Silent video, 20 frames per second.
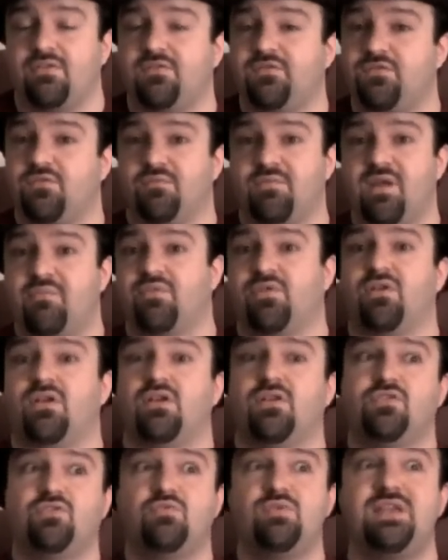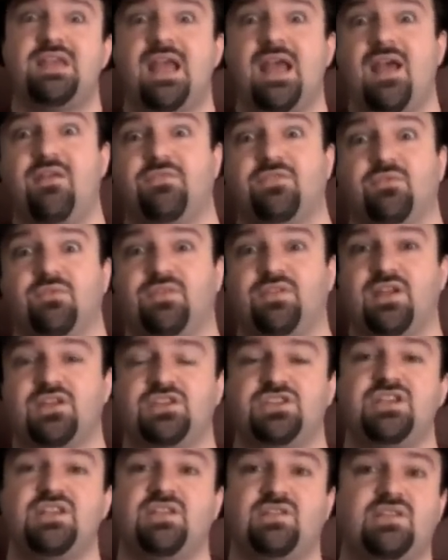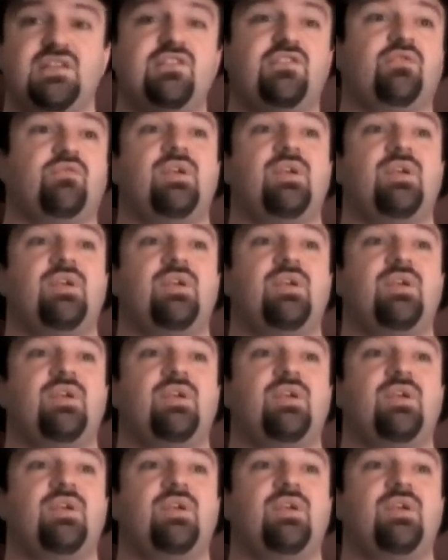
And if you remember, the week after was SGC,